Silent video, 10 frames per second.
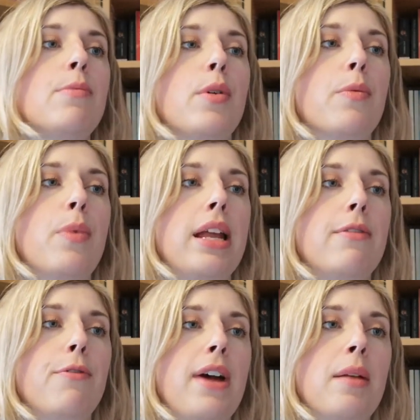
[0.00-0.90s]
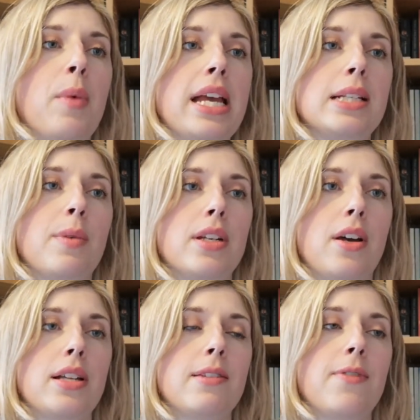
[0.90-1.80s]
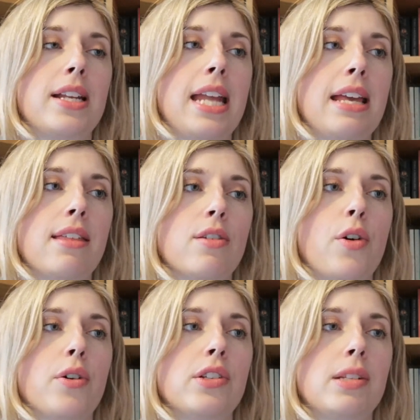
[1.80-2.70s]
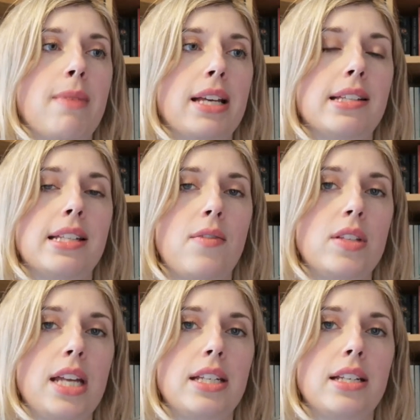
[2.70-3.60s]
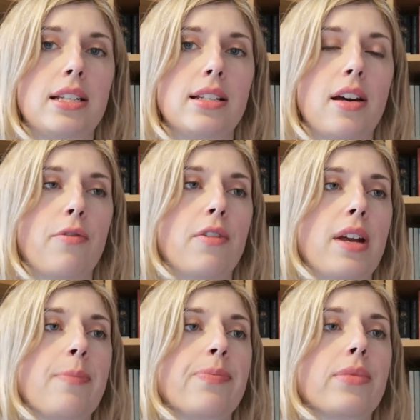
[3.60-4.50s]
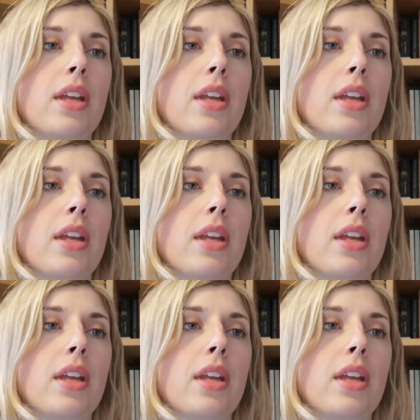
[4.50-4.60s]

But when Fran wakes one night to find Nathan gone, she makes a devastating discovery.